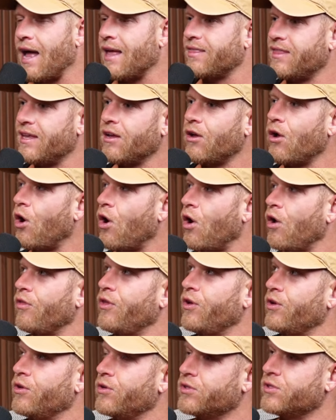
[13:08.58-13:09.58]
I, I think all
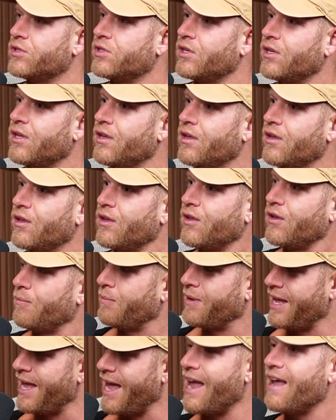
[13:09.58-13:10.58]
those
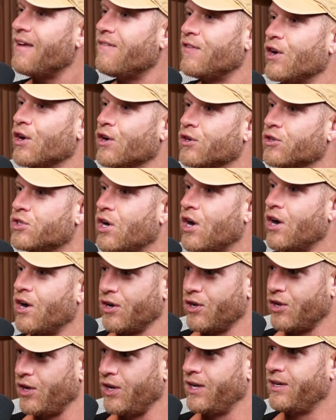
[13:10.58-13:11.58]
behaviors are
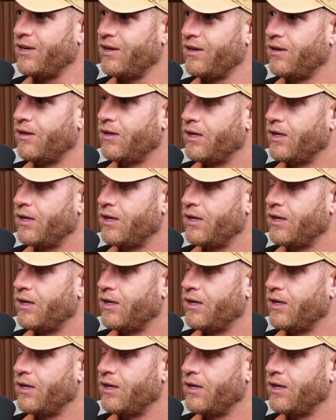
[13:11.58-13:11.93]
good